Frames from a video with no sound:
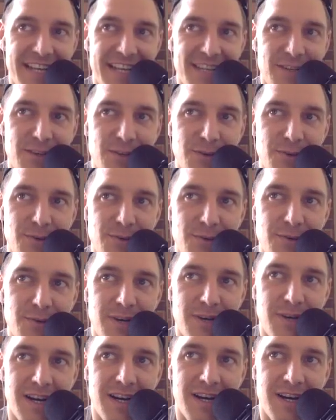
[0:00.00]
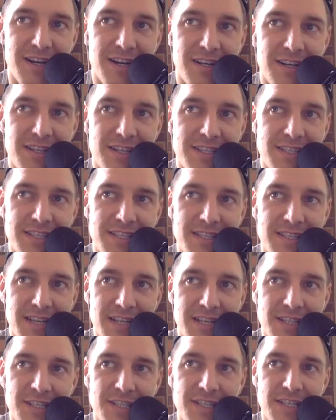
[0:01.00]
You are
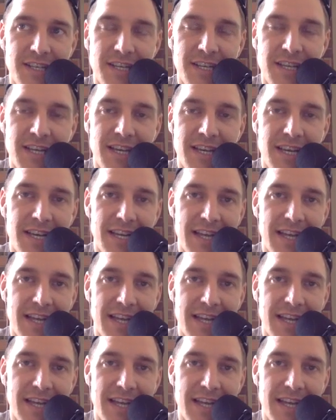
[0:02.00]
such an